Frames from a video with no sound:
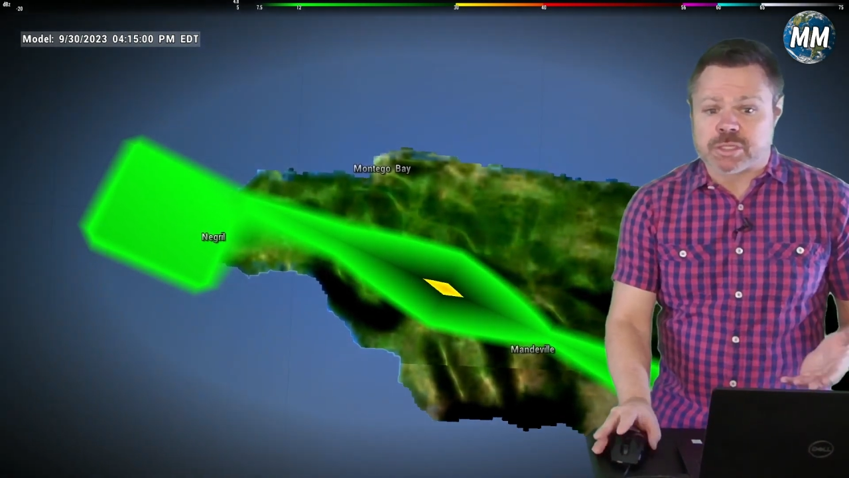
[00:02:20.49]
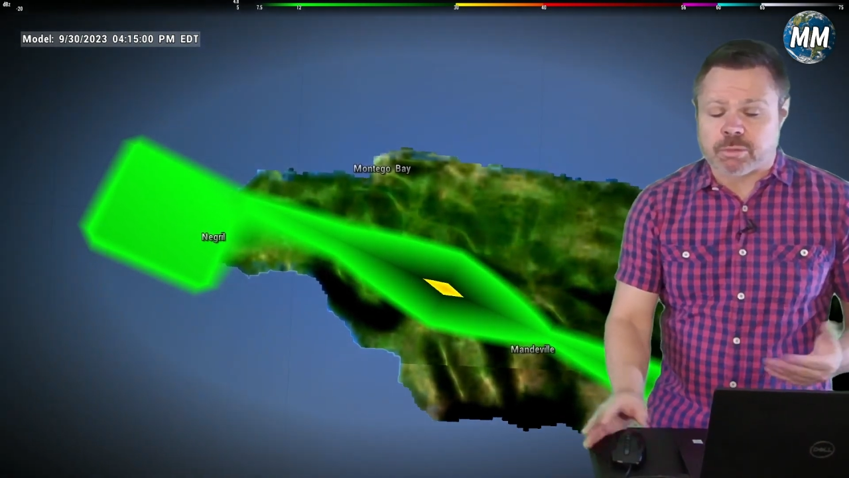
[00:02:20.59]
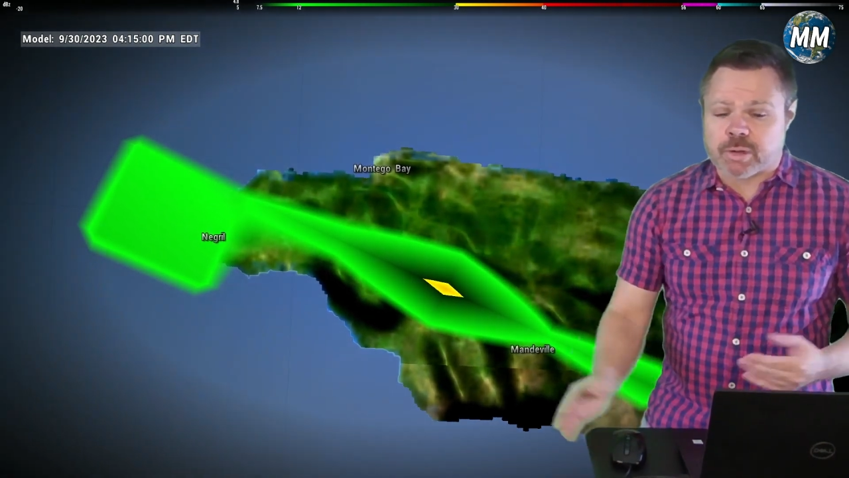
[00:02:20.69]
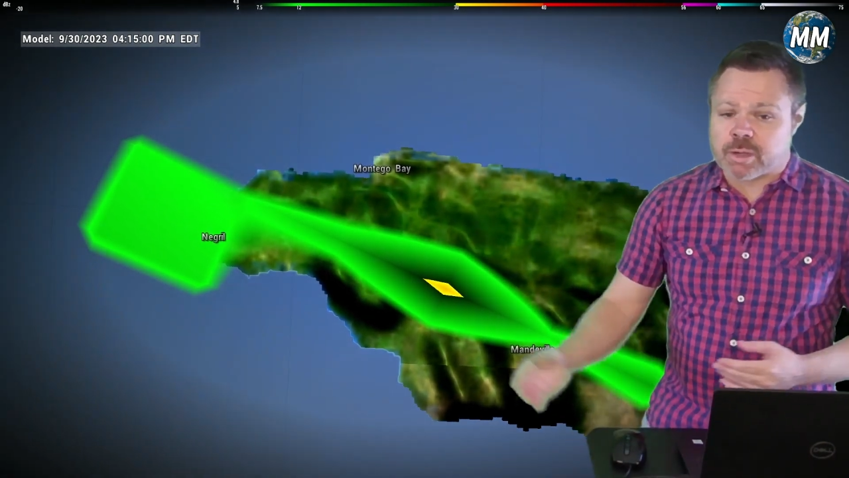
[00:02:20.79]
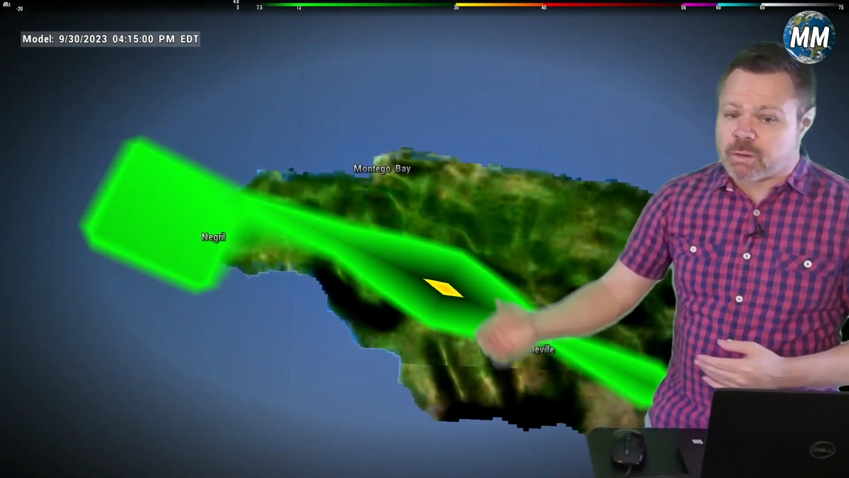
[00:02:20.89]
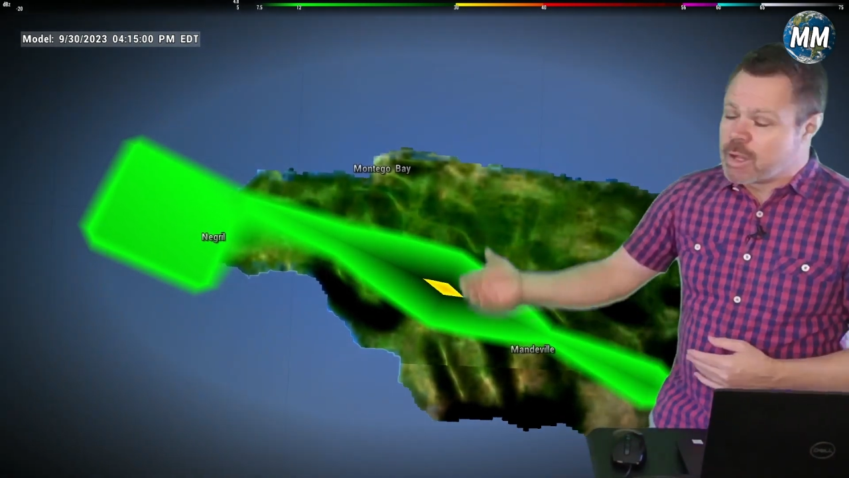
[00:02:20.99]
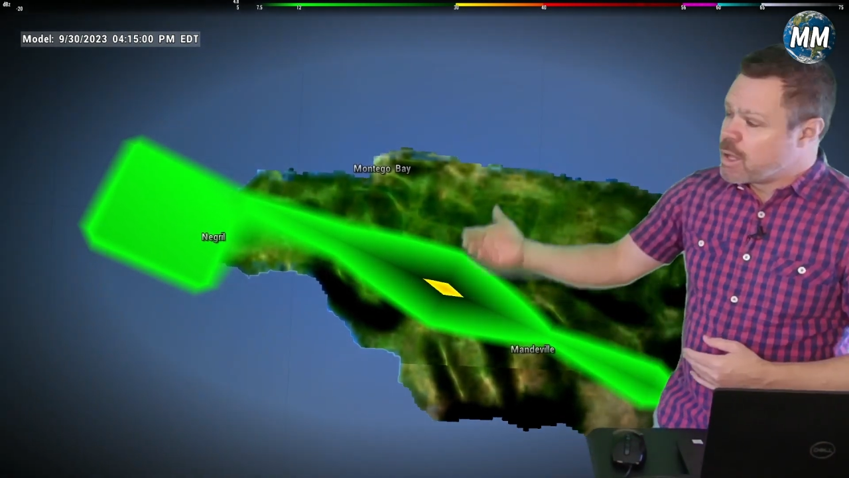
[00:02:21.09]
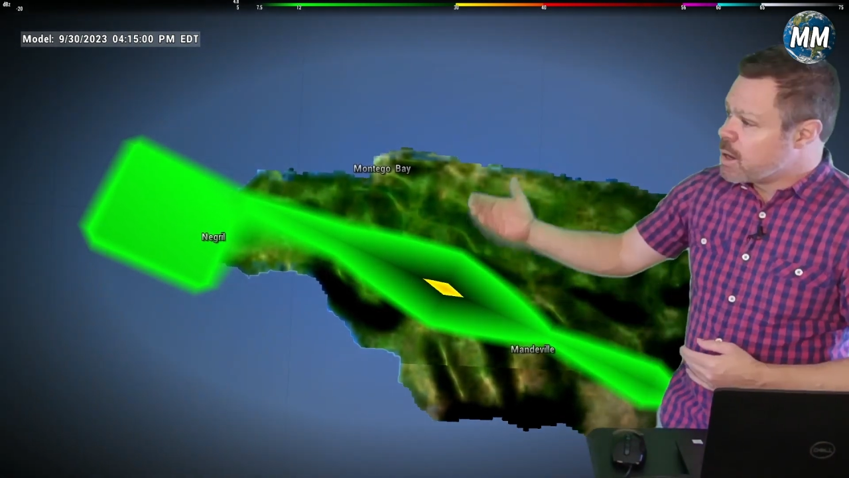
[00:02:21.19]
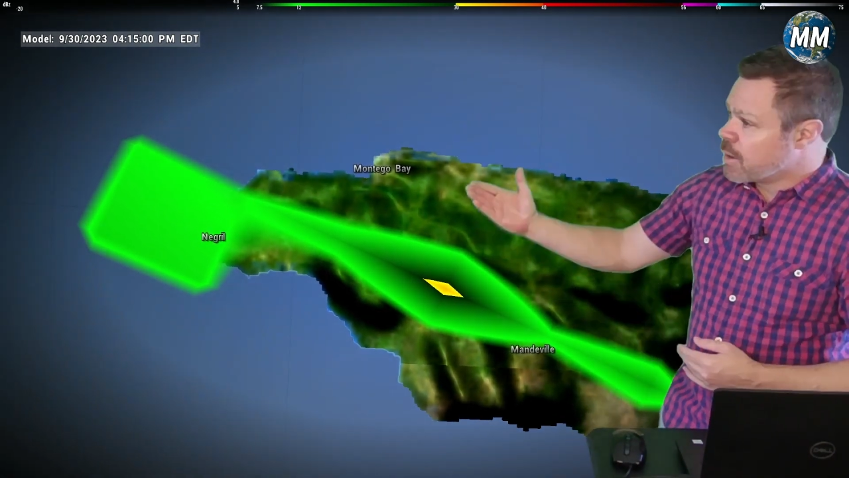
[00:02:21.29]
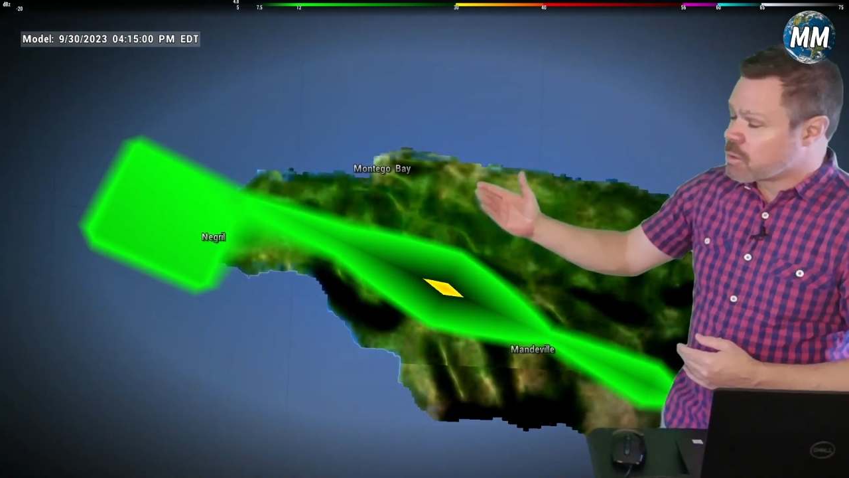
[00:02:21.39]
Negril
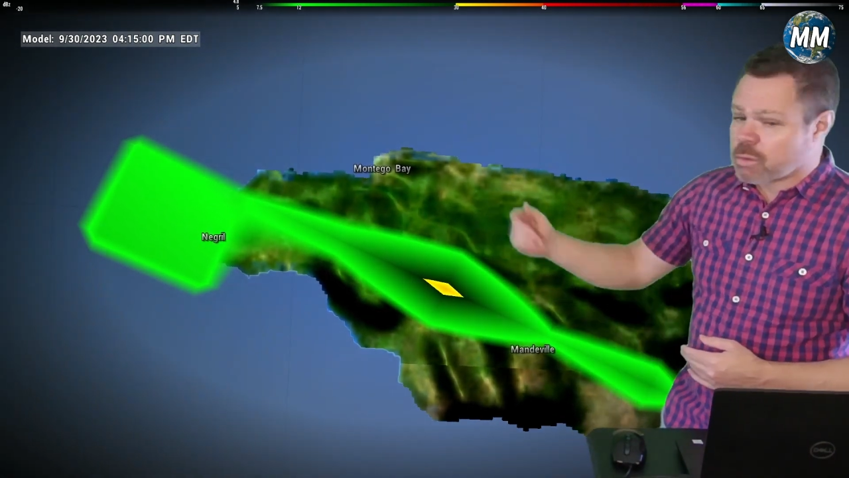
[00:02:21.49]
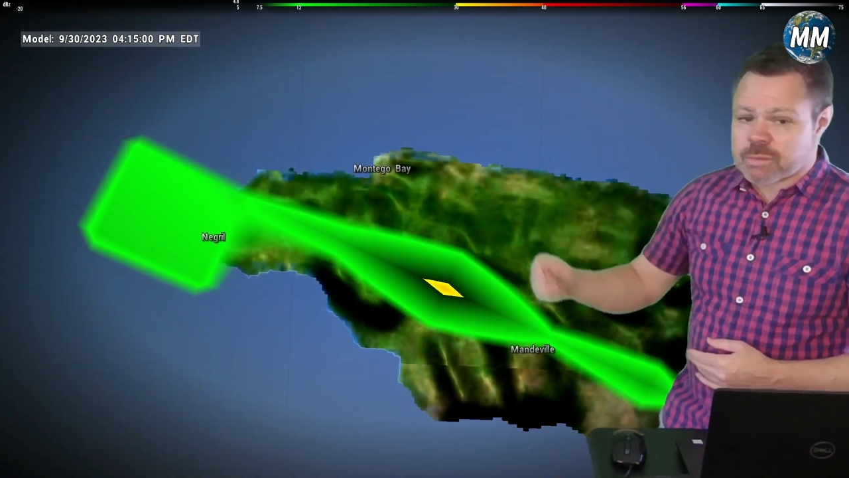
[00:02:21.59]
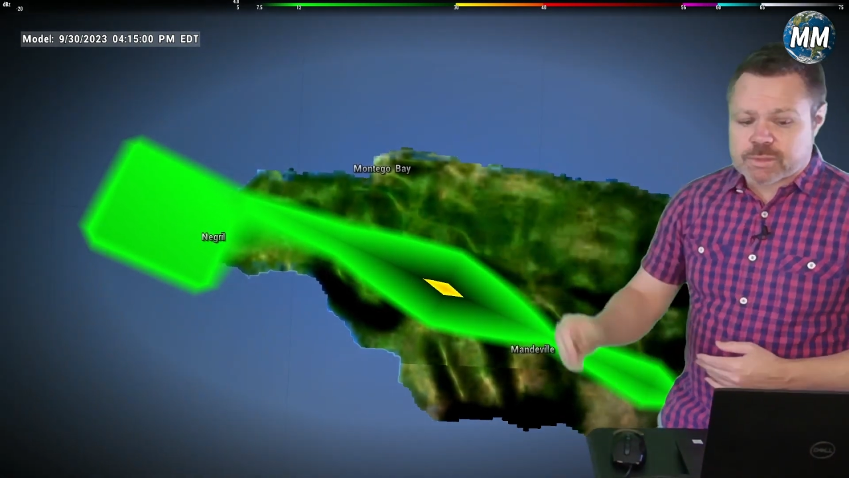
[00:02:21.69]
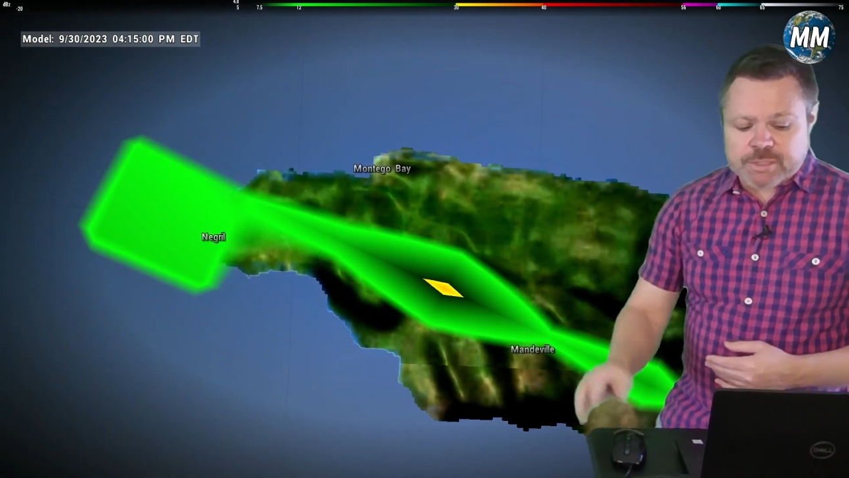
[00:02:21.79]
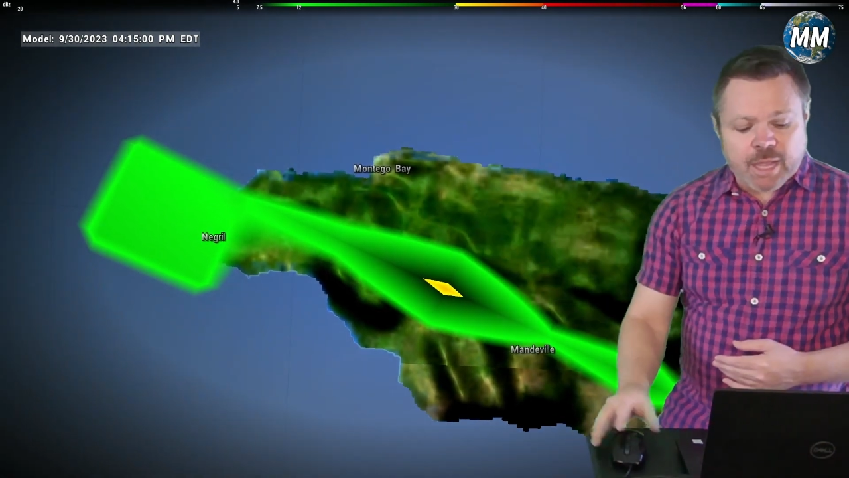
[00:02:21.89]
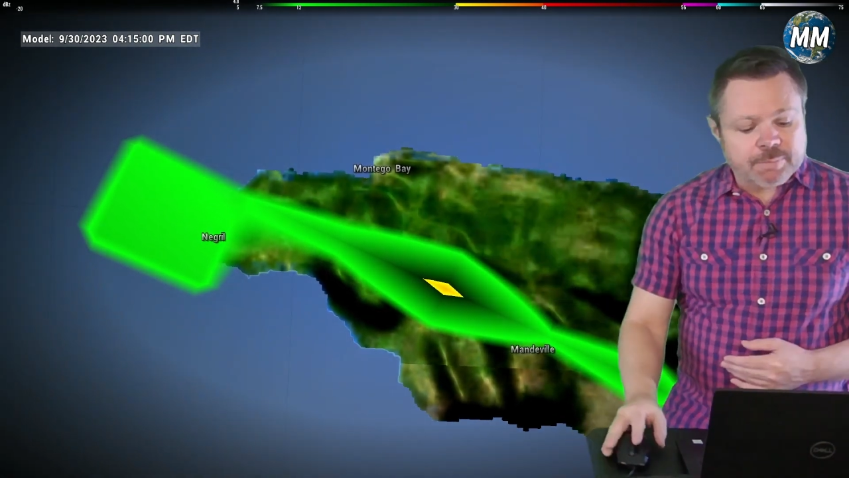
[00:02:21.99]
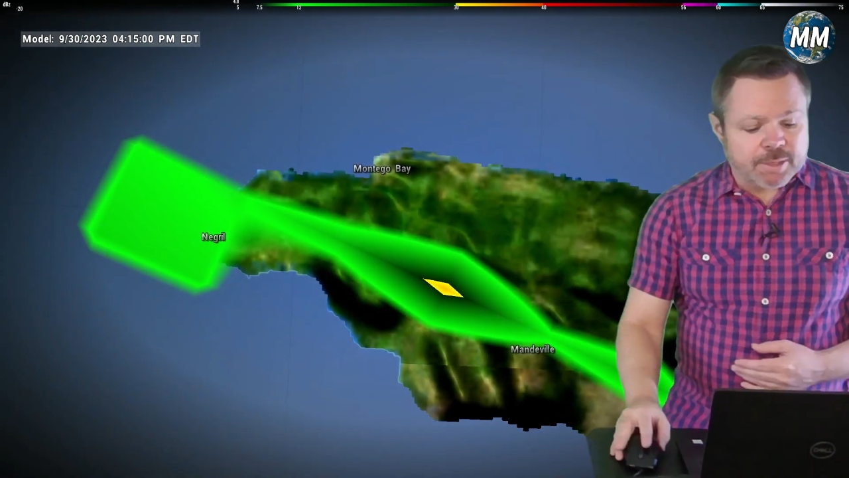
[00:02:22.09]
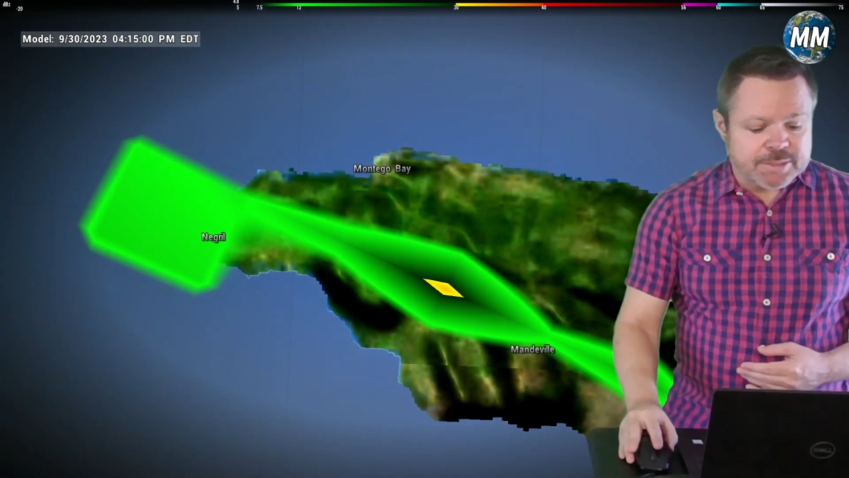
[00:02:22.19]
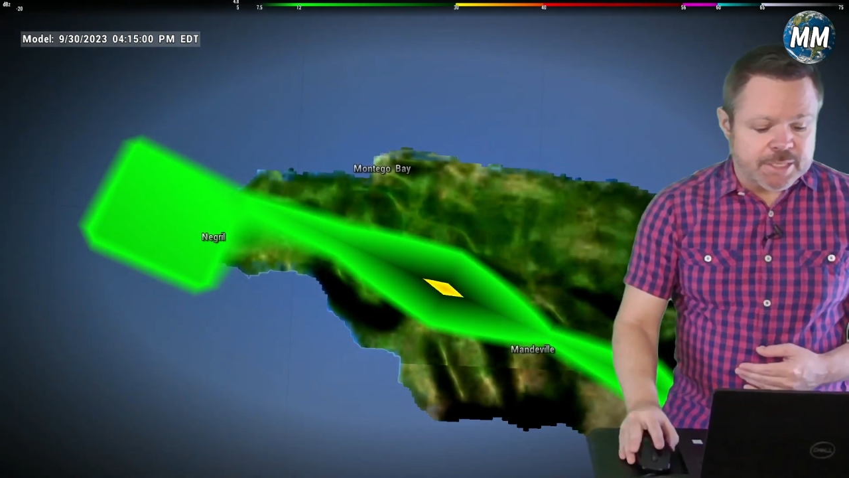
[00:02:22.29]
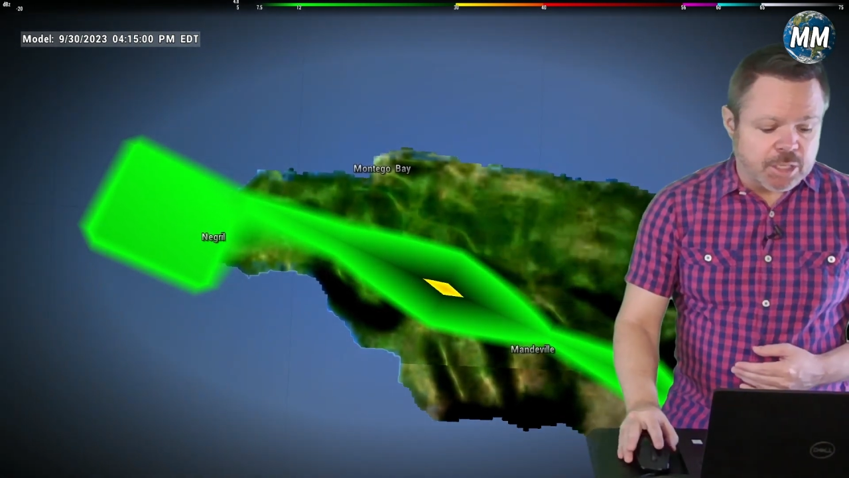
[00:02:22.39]
on the northern side,
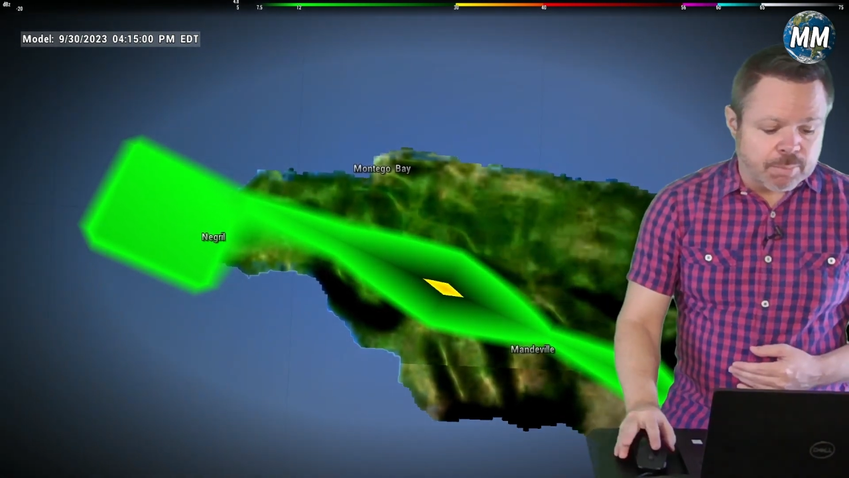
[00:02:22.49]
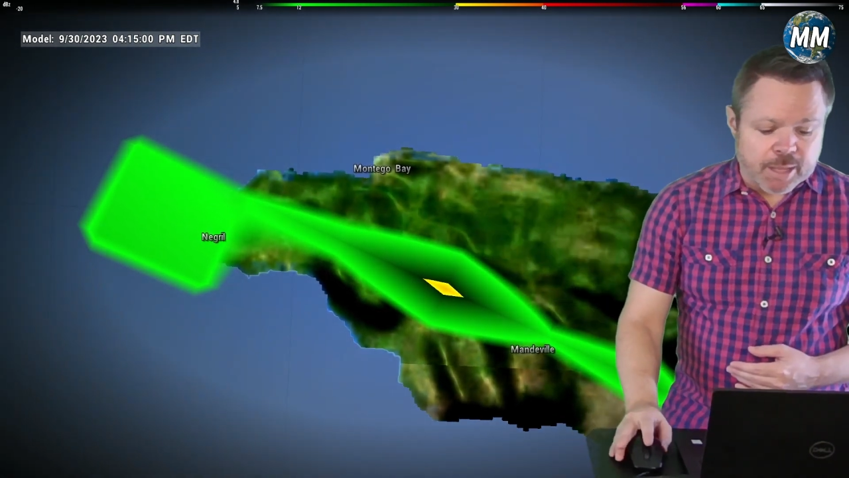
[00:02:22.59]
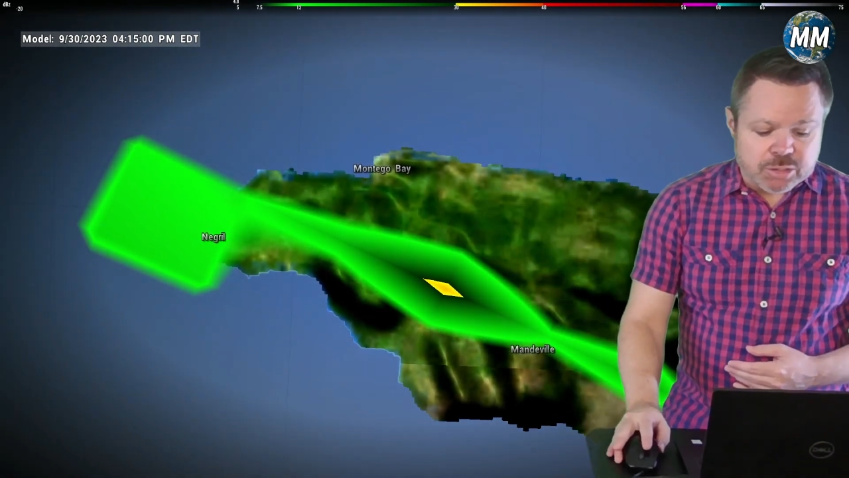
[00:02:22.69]
Montego Bay,